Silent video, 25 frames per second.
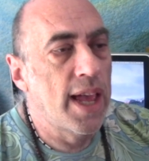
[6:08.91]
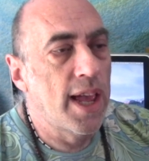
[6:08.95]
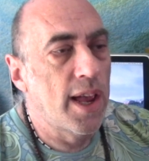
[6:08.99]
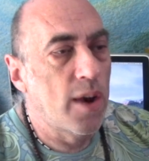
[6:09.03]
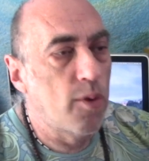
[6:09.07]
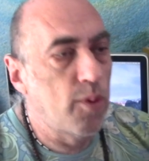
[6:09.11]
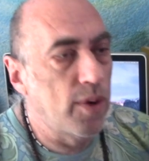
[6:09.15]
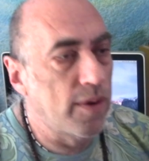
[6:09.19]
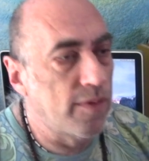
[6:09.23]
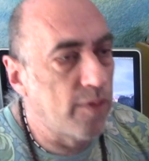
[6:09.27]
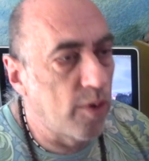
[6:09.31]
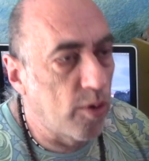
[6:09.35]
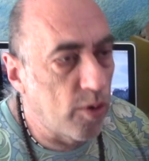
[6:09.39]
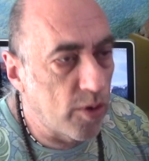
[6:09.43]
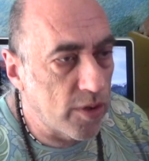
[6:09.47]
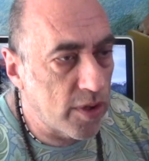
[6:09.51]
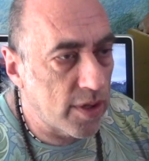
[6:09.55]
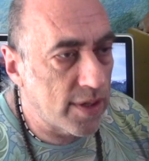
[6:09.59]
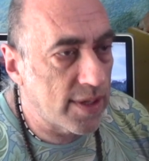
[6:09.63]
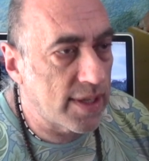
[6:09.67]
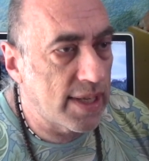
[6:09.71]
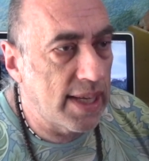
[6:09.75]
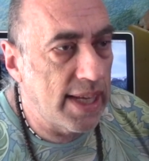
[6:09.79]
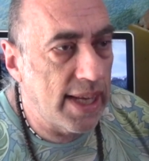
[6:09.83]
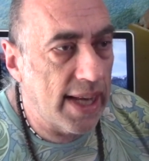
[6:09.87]
We've all
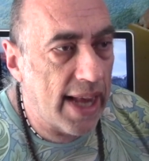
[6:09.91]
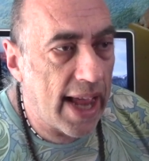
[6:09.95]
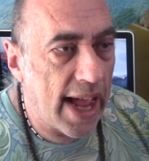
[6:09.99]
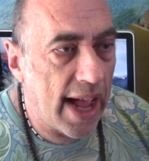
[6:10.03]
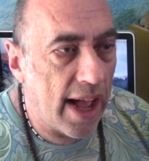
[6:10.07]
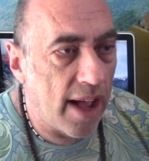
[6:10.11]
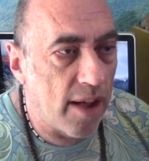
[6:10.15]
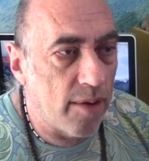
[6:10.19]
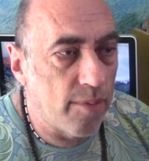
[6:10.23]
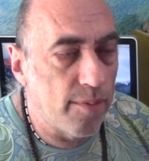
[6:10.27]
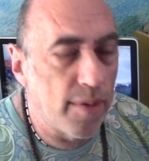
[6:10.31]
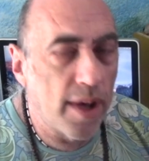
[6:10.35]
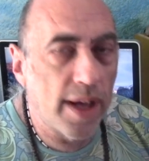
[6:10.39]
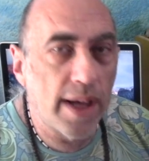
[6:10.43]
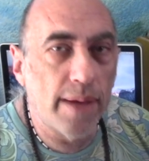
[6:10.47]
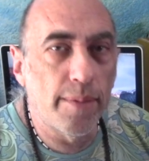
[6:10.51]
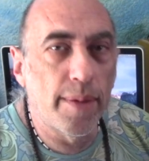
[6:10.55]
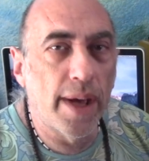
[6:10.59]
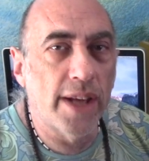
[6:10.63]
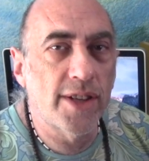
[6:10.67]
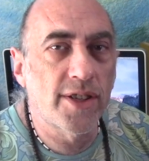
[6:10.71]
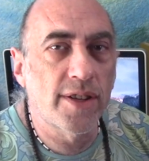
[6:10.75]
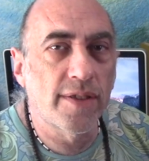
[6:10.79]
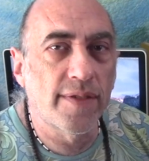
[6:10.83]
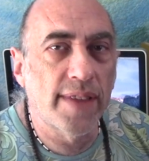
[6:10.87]
seen how
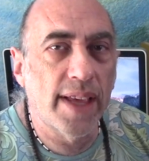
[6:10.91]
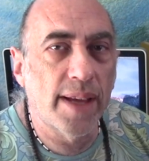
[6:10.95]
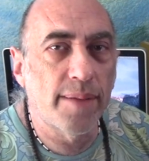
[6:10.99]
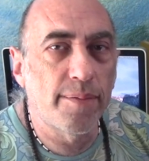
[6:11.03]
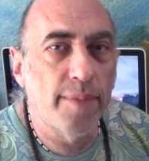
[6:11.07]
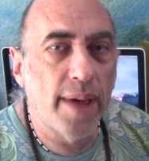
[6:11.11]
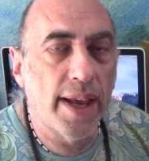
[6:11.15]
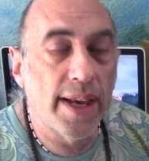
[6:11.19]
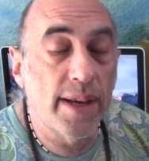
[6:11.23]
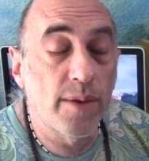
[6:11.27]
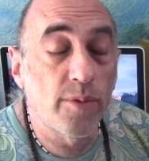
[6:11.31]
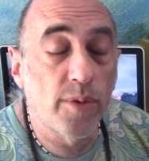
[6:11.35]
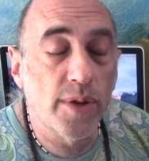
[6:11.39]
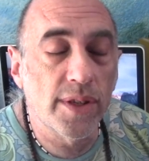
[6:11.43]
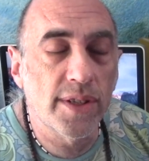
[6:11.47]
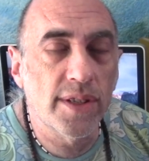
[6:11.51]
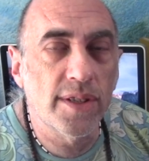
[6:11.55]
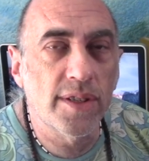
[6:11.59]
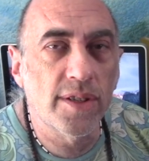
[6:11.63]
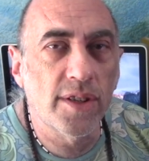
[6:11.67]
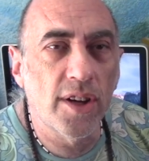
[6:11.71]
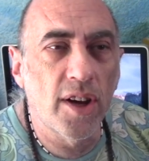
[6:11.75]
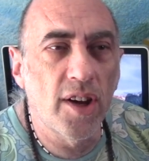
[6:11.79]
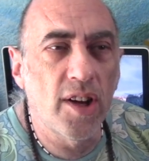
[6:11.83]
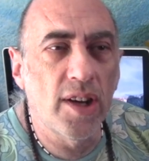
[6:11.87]
much of that money was
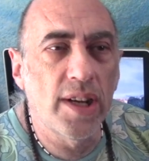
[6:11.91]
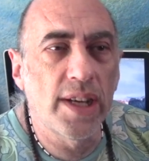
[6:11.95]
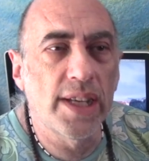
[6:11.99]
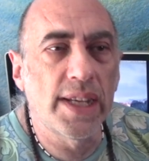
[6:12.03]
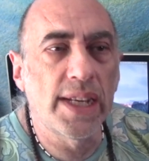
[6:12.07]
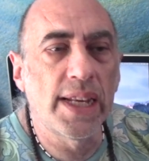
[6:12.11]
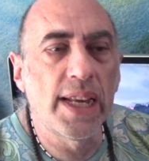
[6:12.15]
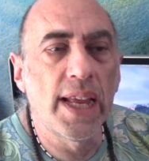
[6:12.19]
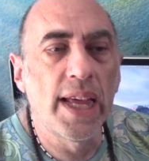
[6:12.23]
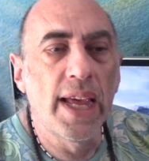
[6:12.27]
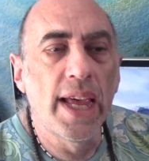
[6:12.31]
stolen